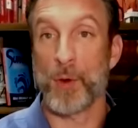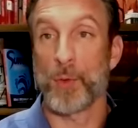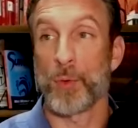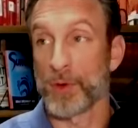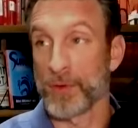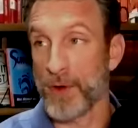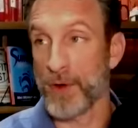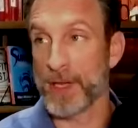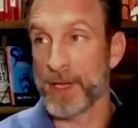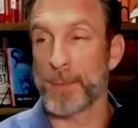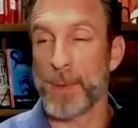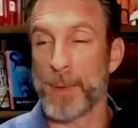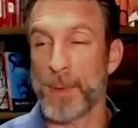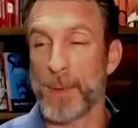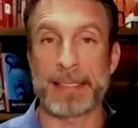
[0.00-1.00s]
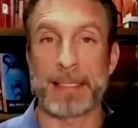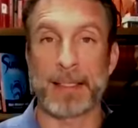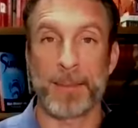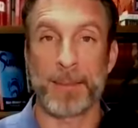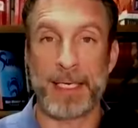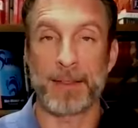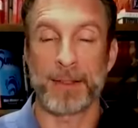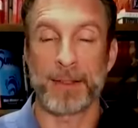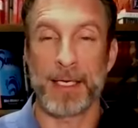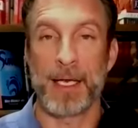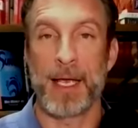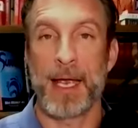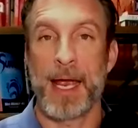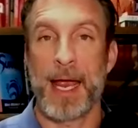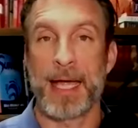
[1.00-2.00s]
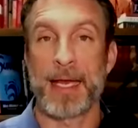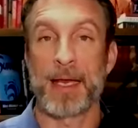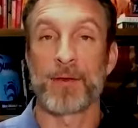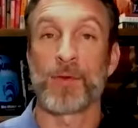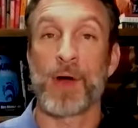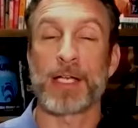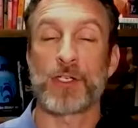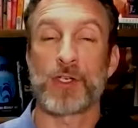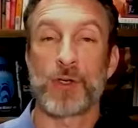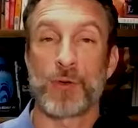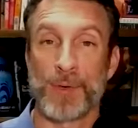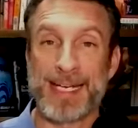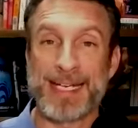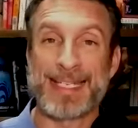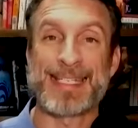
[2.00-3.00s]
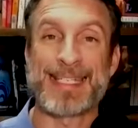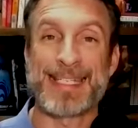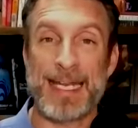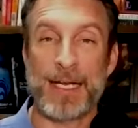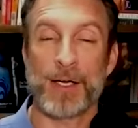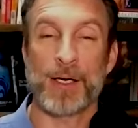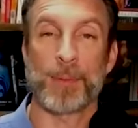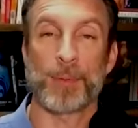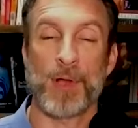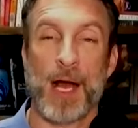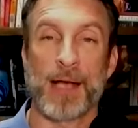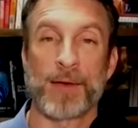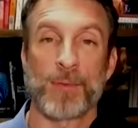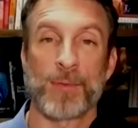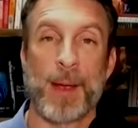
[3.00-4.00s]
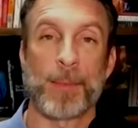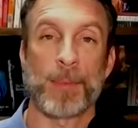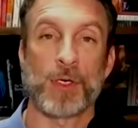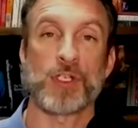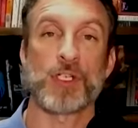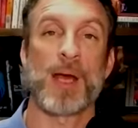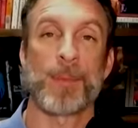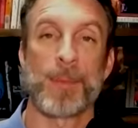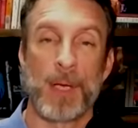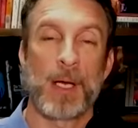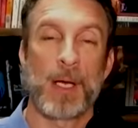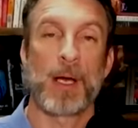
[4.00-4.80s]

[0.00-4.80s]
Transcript: We'll refund the deposit immediately and then invite you to reconsider applying for membership